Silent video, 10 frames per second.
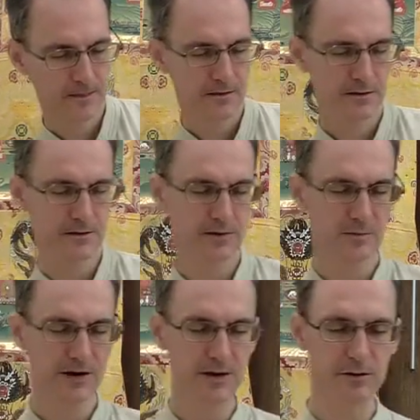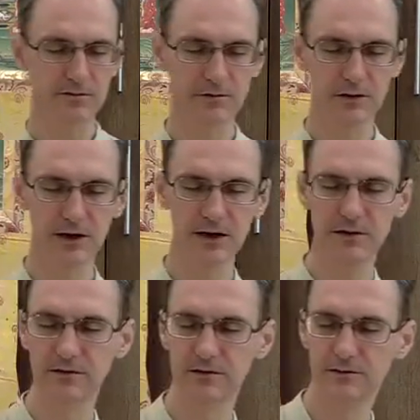in a passive state,
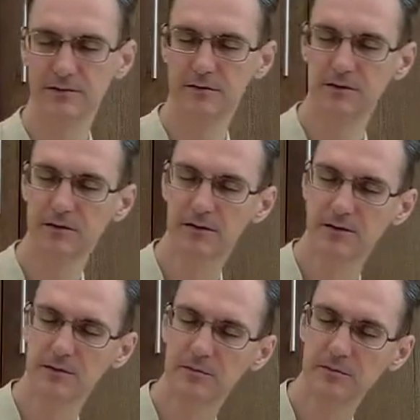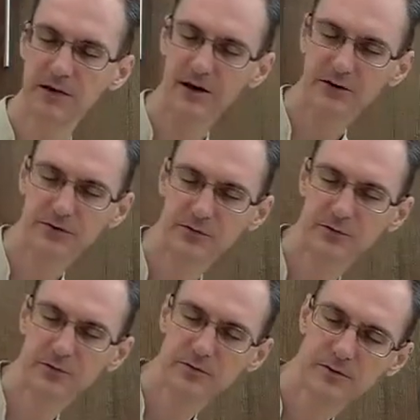back to
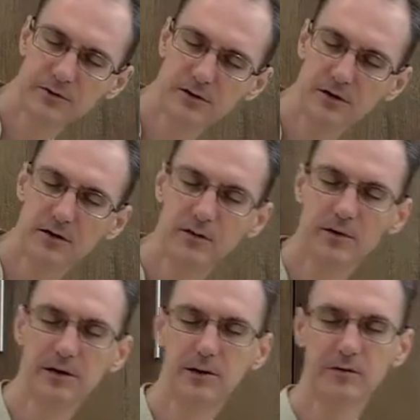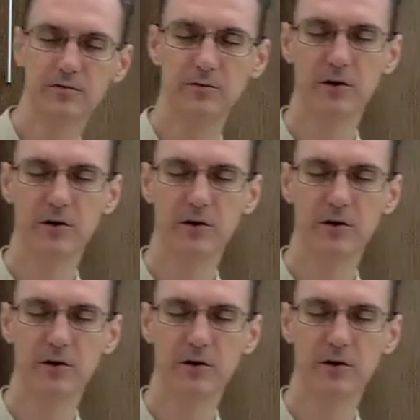awareness of the body